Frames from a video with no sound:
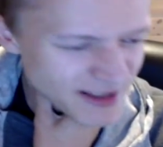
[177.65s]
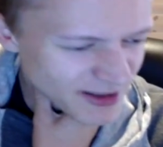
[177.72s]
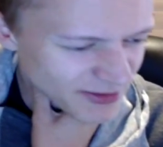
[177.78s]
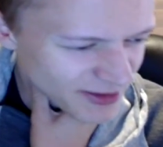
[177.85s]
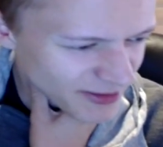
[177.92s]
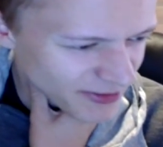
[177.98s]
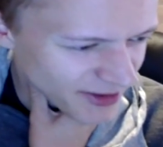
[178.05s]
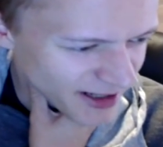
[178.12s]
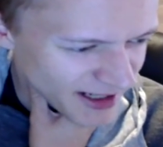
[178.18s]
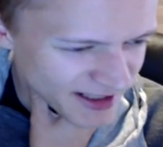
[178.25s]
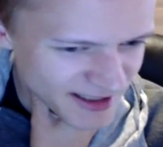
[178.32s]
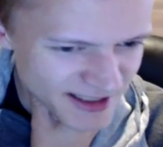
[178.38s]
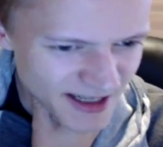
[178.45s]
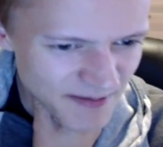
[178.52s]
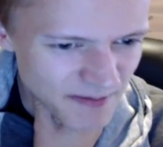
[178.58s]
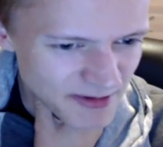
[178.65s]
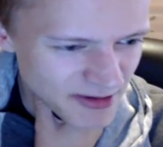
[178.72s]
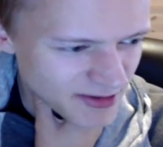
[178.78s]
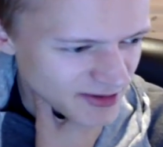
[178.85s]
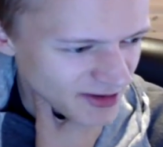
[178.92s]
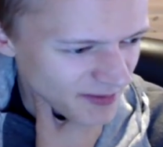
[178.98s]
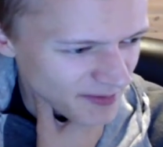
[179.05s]
of the freaking chips or
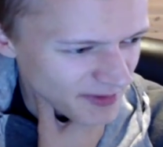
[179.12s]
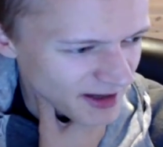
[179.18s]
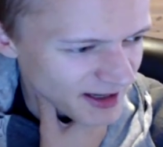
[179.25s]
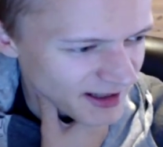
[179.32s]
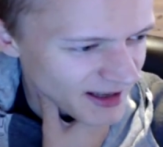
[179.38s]
something.